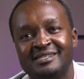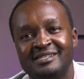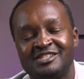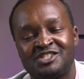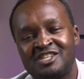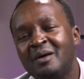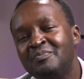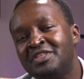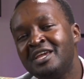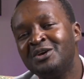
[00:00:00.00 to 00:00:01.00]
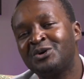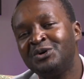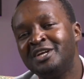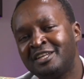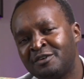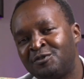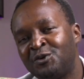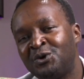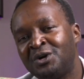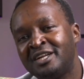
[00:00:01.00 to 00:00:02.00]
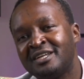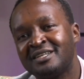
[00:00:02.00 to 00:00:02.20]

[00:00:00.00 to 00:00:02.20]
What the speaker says: something you couldn't afford?